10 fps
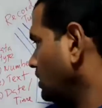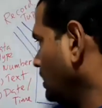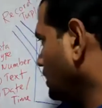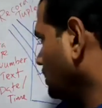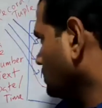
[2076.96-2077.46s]

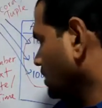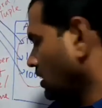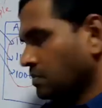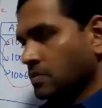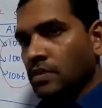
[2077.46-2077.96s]
data
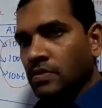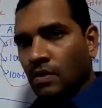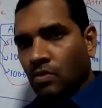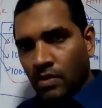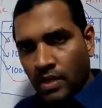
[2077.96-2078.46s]
types, these are
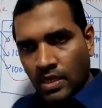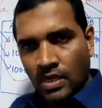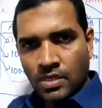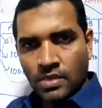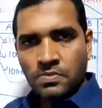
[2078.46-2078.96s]
called data
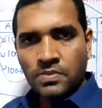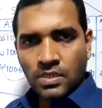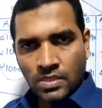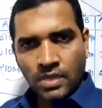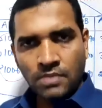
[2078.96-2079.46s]
types,
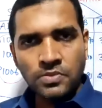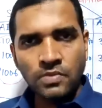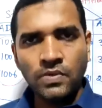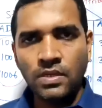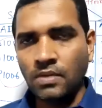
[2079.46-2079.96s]
types
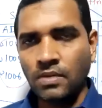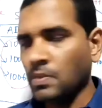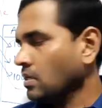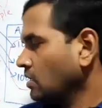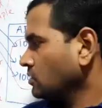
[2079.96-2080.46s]
of data.
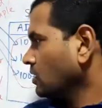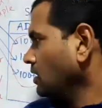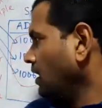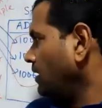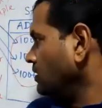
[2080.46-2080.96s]
So
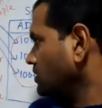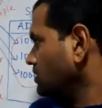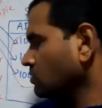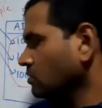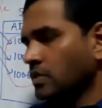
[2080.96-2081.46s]
in
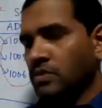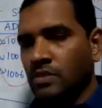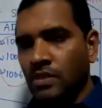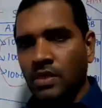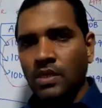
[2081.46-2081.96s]
addition to these
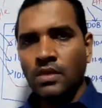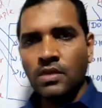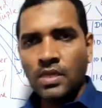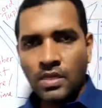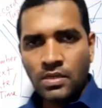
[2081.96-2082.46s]
3
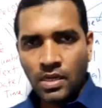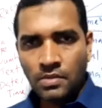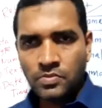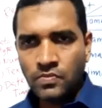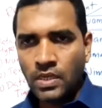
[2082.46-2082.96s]
data
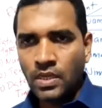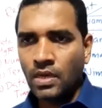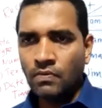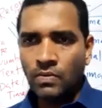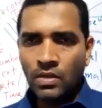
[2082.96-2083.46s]
types, we
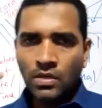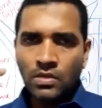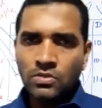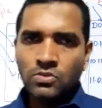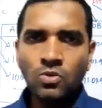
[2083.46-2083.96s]
have
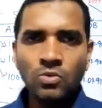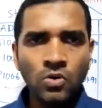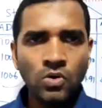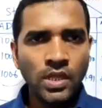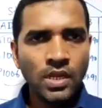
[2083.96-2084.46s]
2
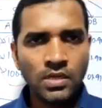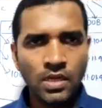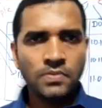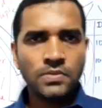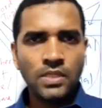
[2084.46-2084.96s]
more data
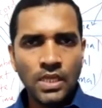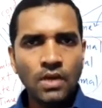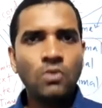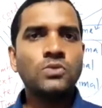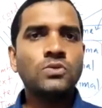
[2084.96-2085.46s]
types. They
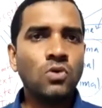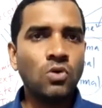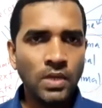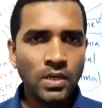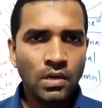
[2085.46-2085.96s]
are also
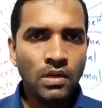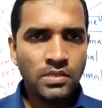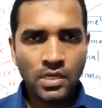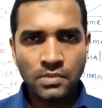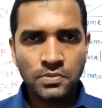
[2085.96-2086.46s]
common
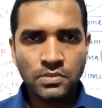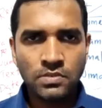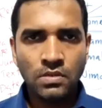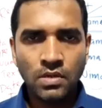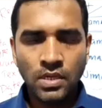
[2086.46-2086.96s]
types,
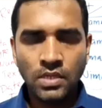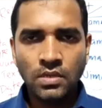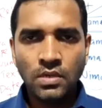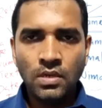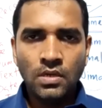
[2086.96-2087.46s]
right?
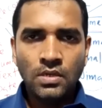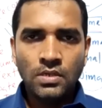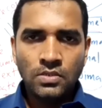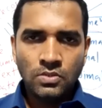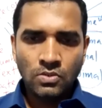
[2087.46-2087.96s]

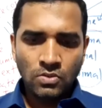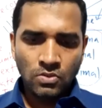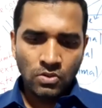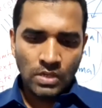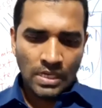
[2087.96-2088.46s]

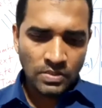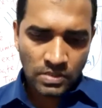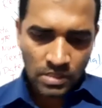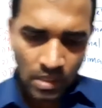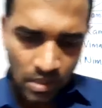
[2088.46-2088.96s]
So let's